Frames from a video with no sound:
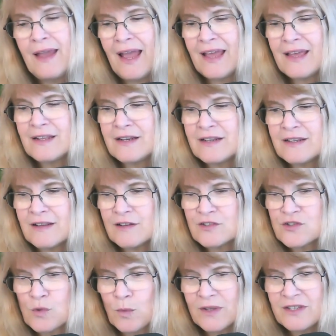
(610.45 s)
And
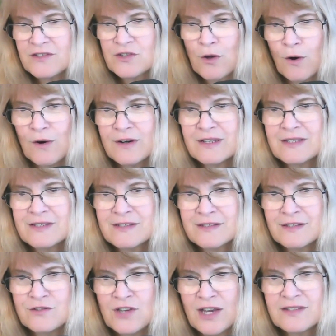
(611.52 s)
so what this card is
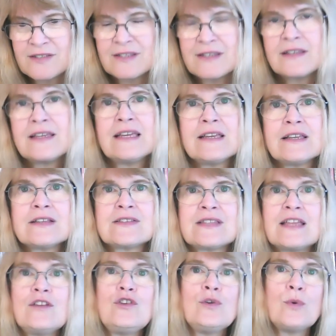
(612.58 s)
suggesting is
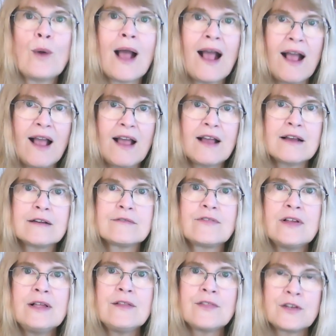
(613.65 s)
that you have
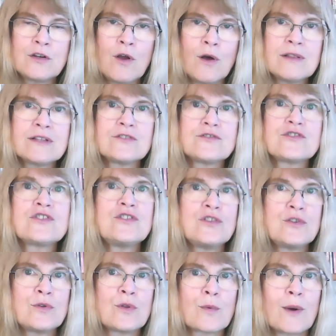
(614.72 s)
the knowledge to
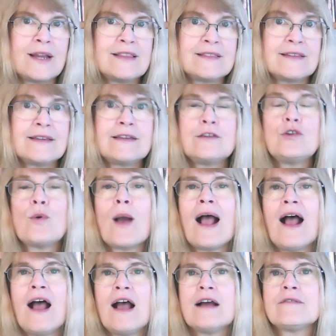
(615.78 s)
do the right thing. You
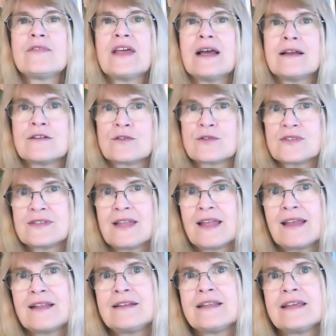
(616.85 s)
have the
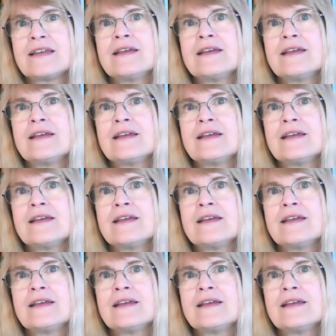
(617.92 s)
understanding